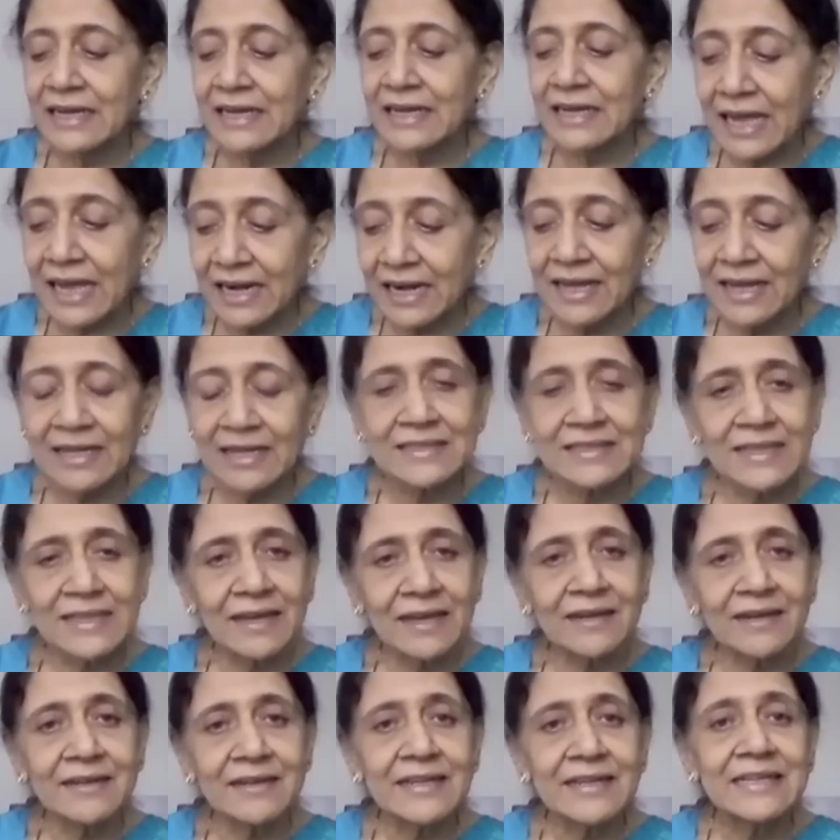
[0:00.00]

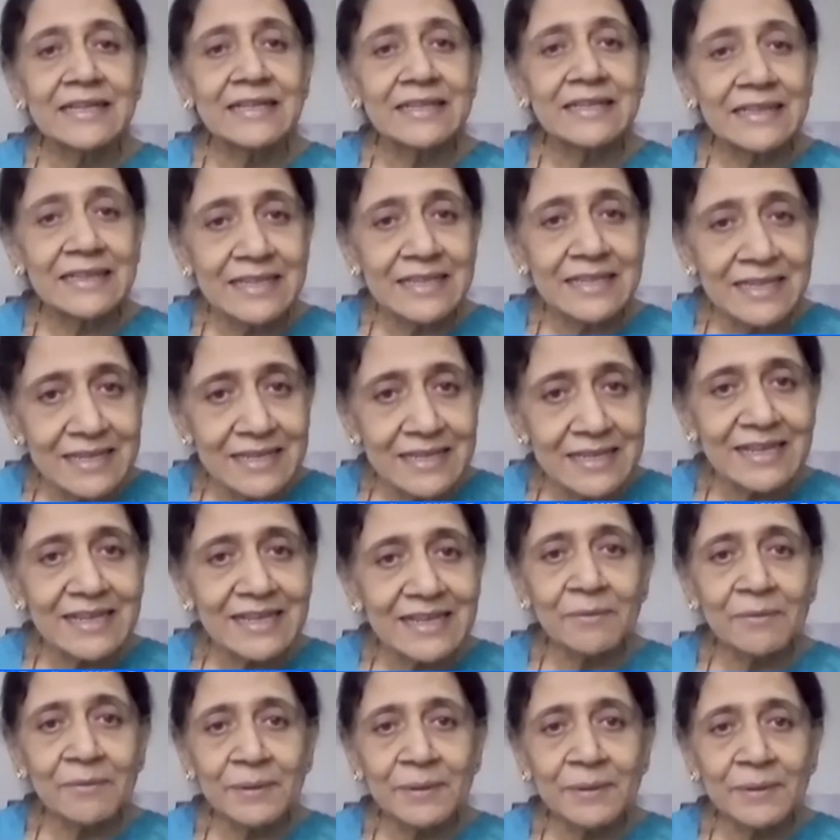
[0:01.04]
kalazar. These
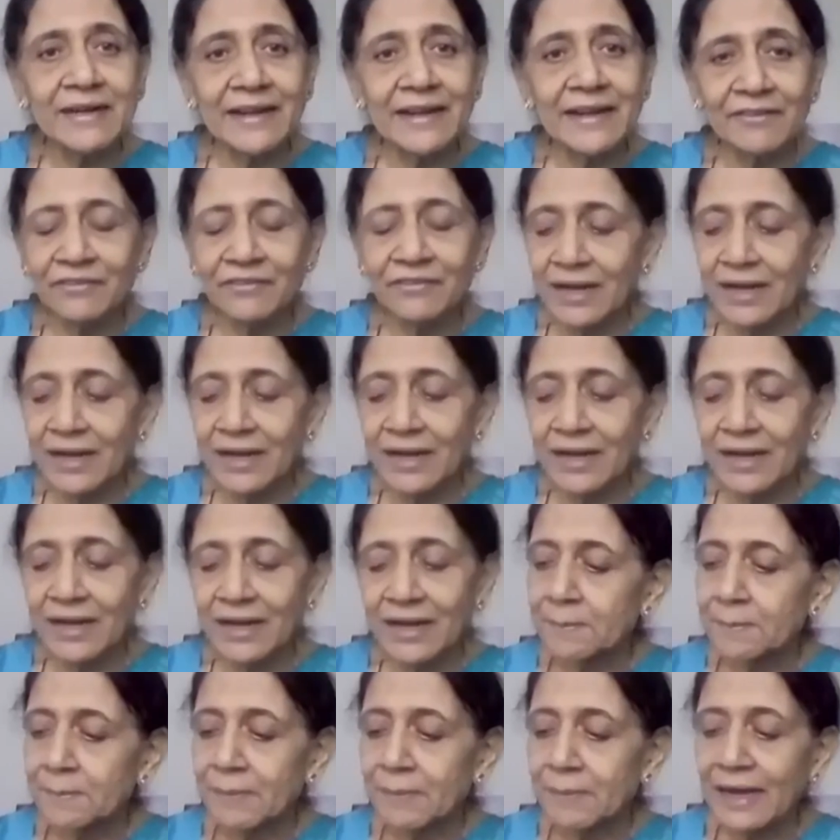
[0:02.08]
have been developed
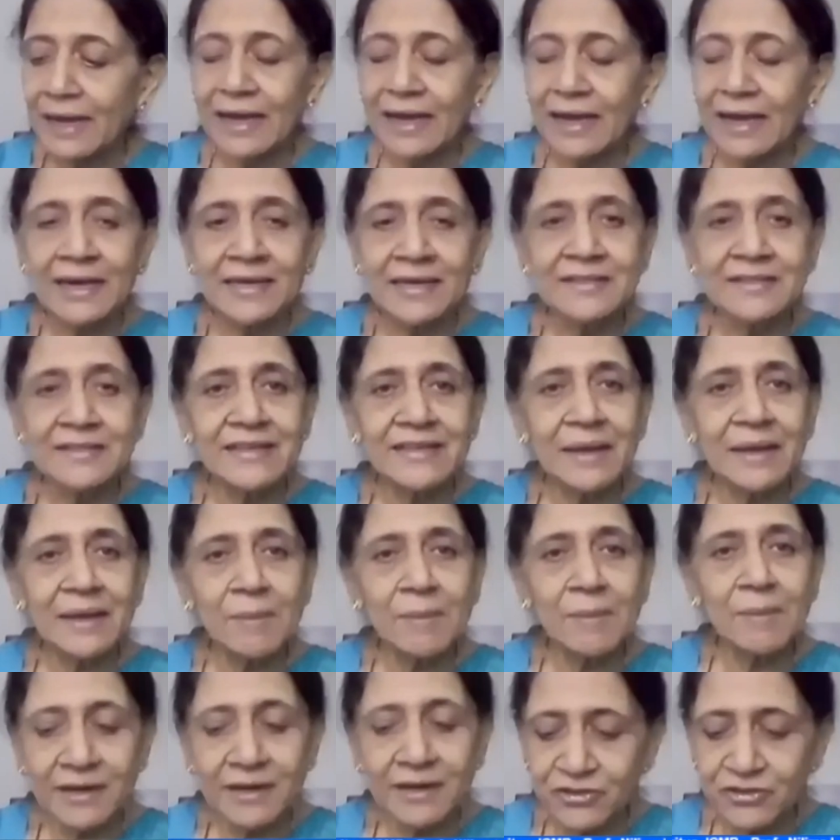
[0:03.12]
by
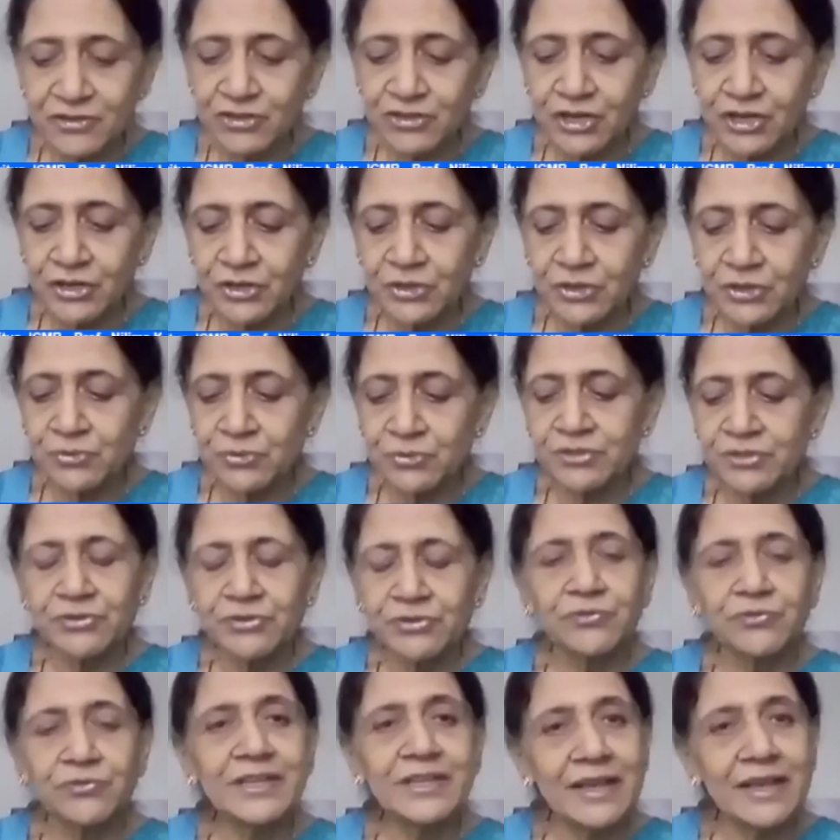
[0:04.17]
ICMR institutes
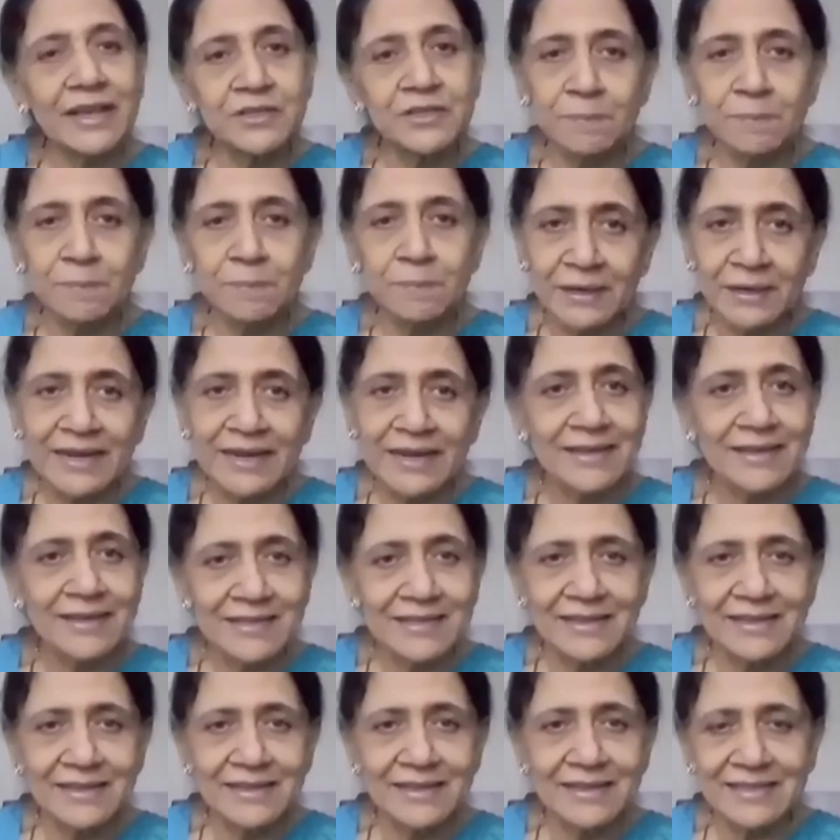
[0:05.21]
with expertise
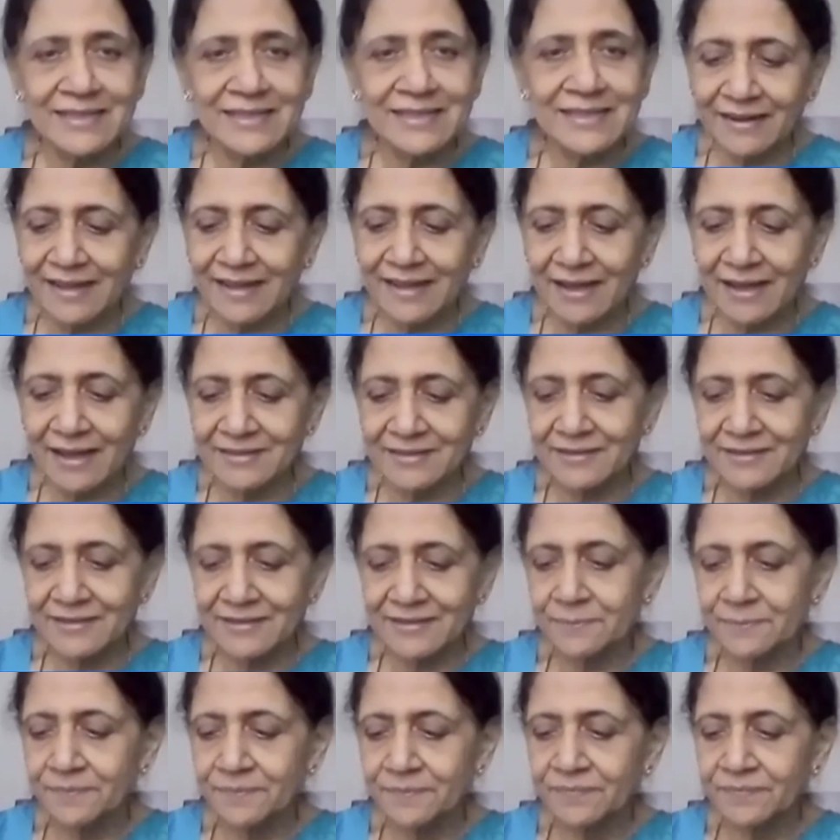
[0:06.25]
in these areas.
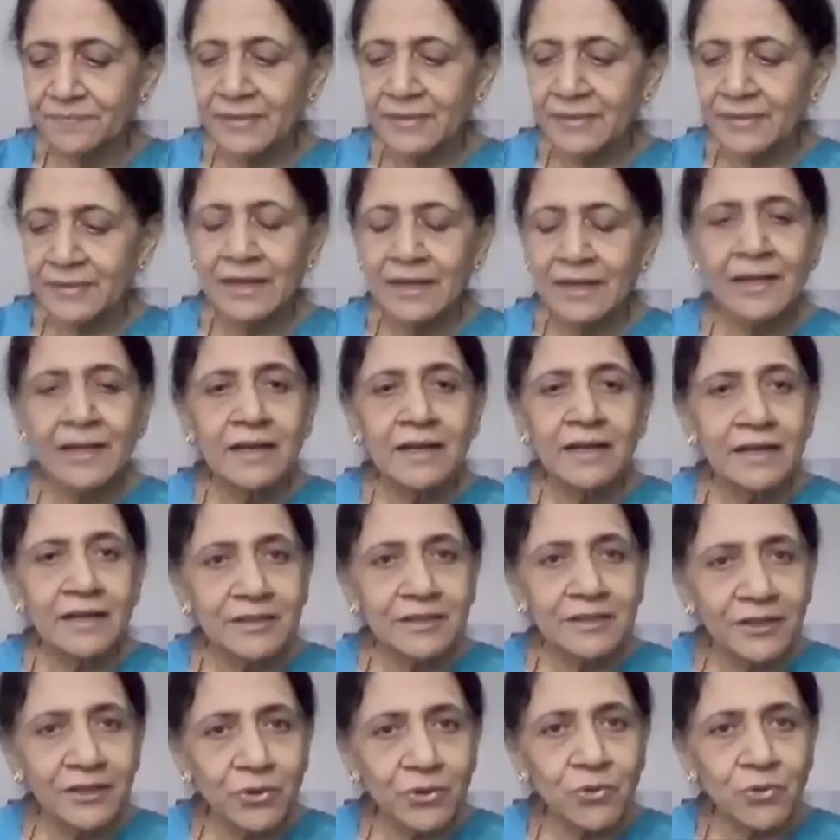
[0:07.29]

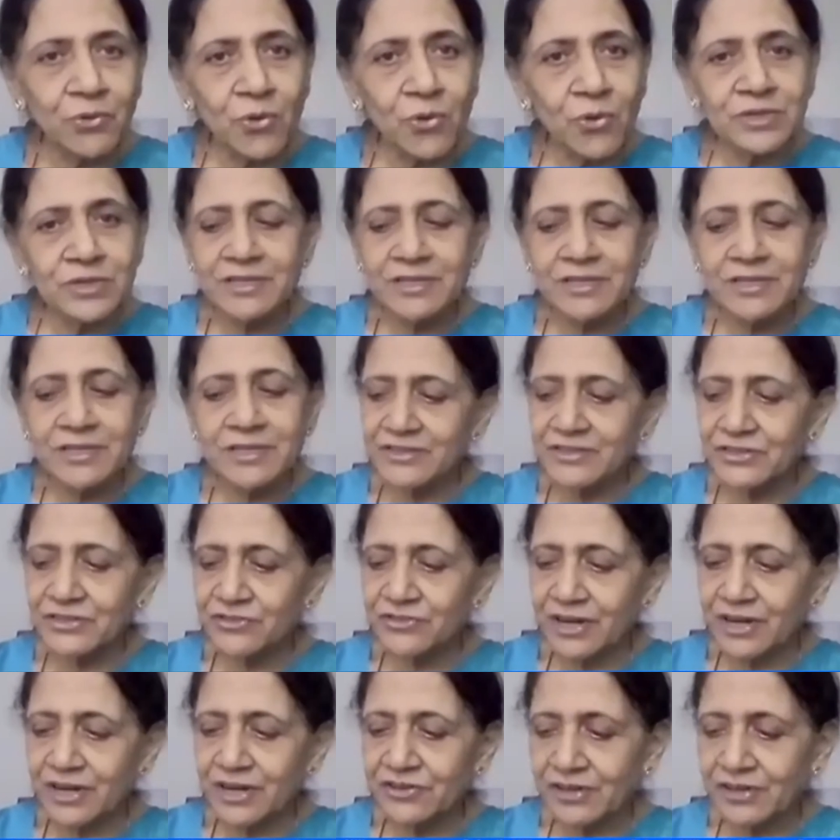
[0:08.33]
The course
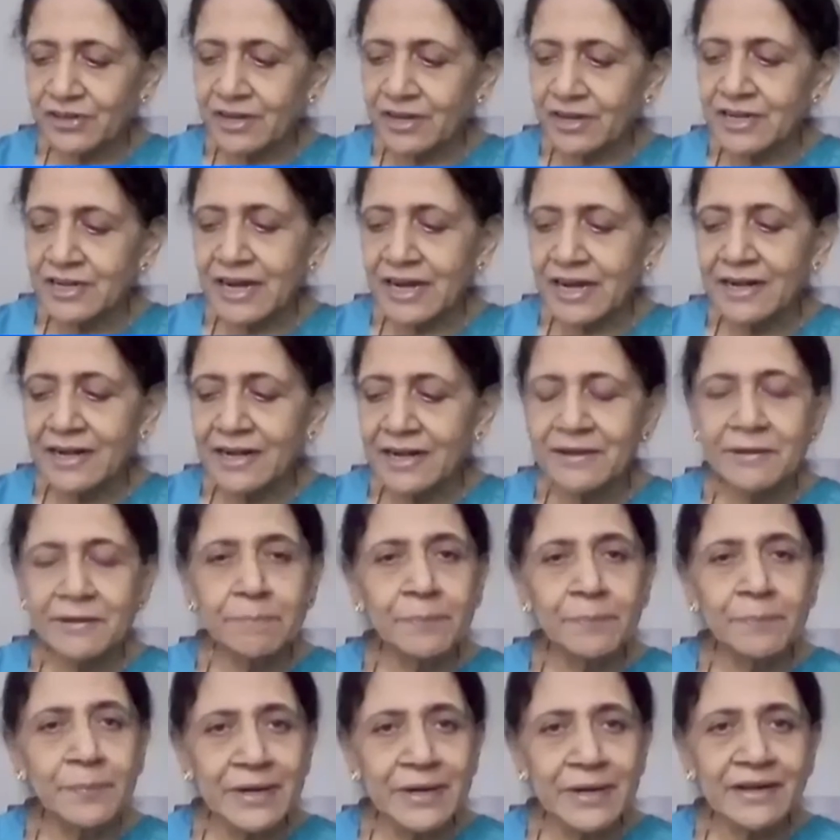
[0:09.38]
registration and
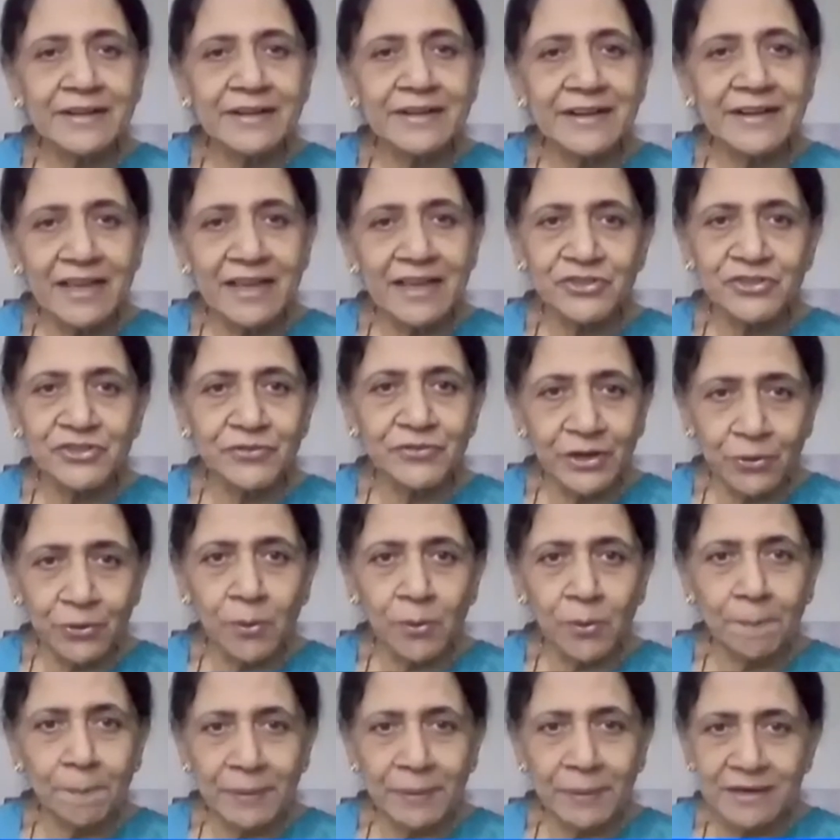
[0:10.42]
pre-test will
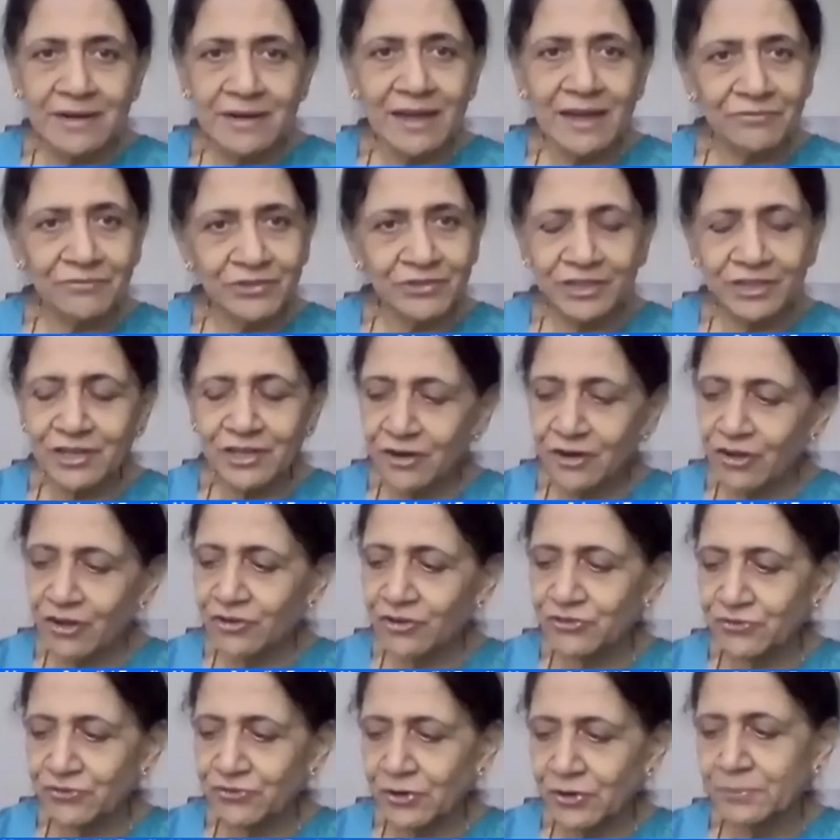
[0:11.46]
open after the
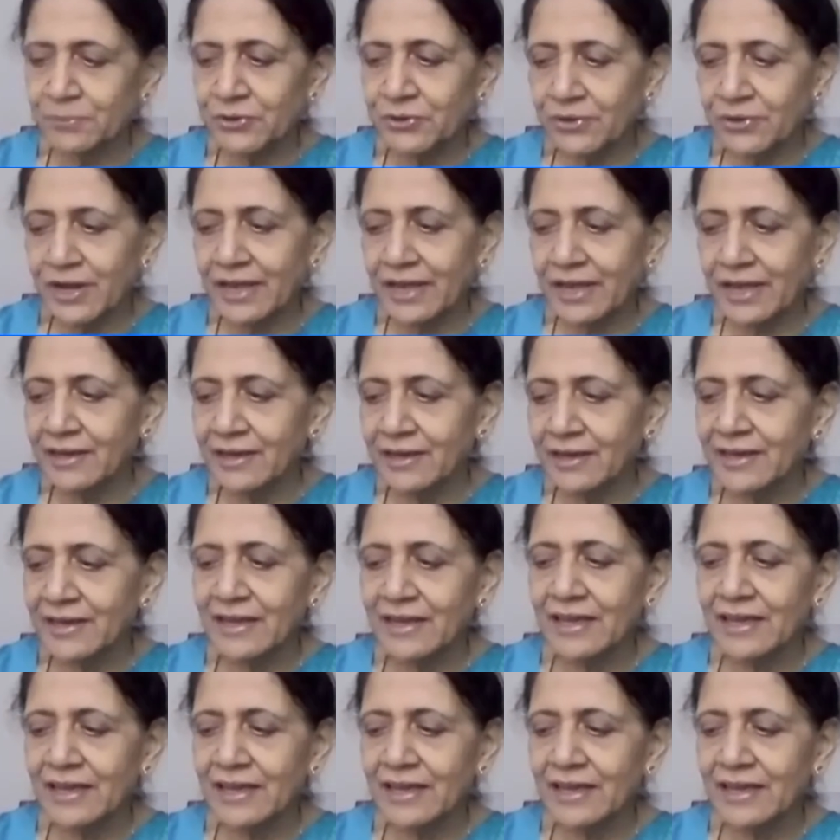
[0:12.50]
launch from today,